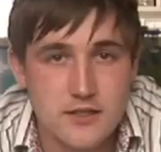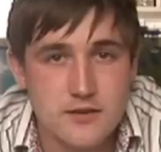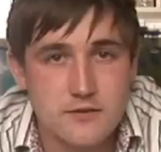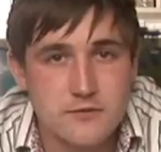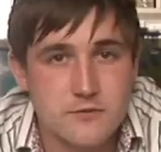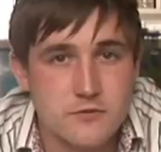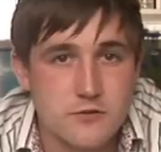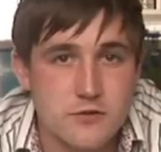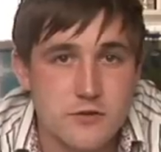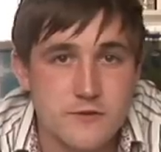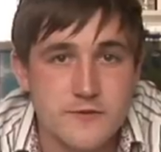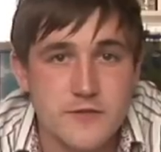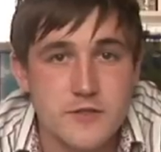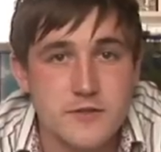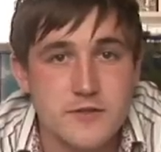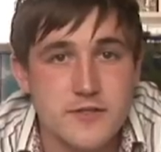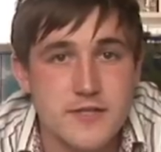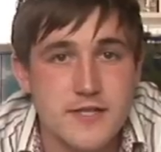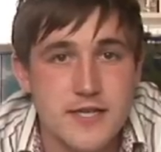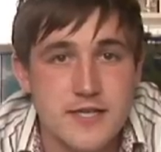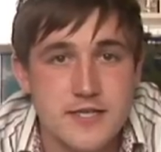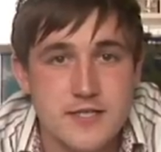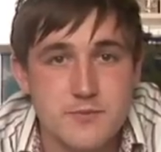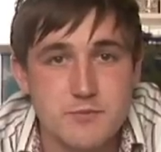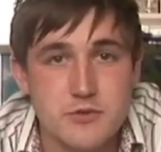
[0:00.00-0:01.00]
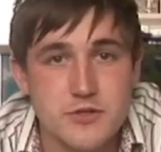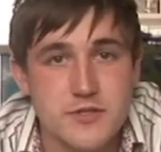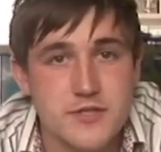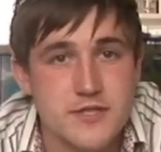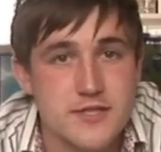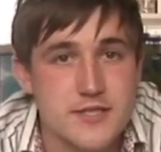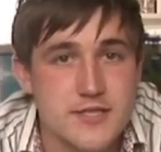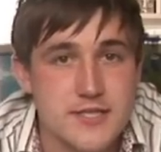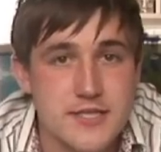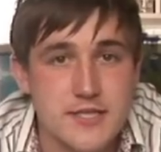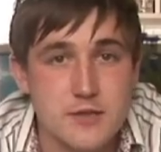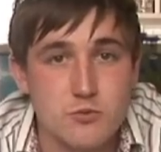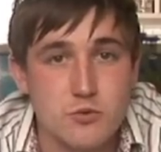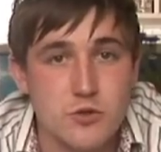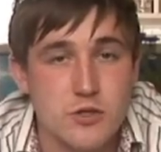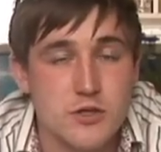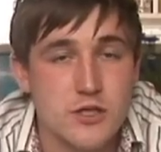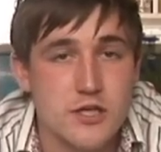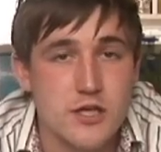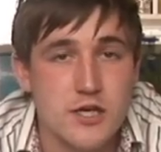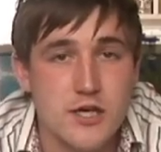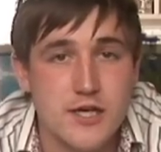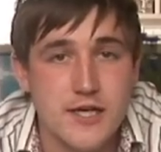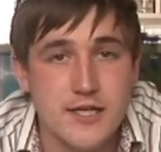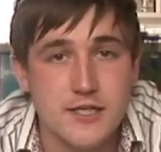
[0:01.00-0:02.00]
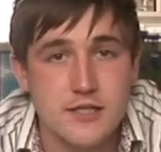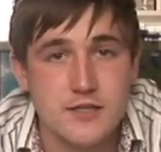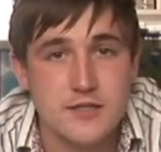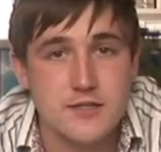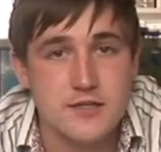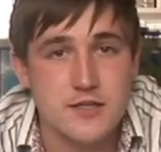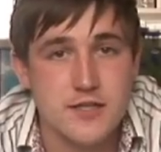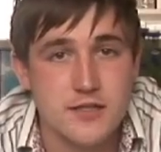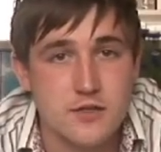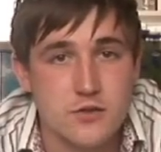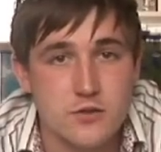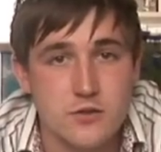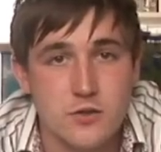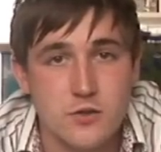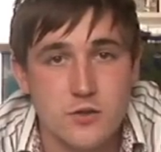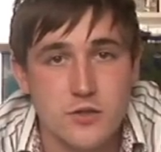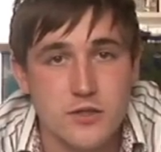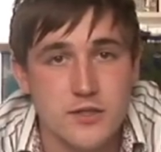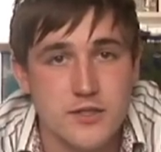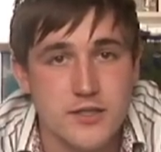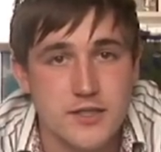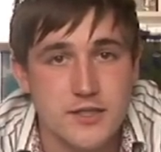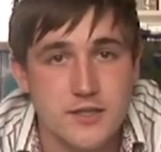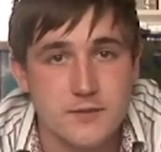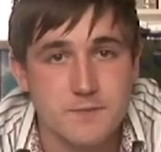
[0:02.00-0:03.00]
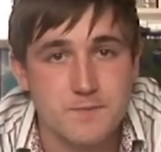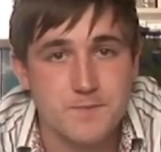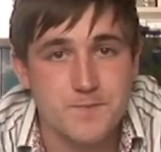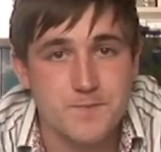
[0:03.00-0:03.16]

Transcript: For all of you desperate to see what Kai looks like on holiday.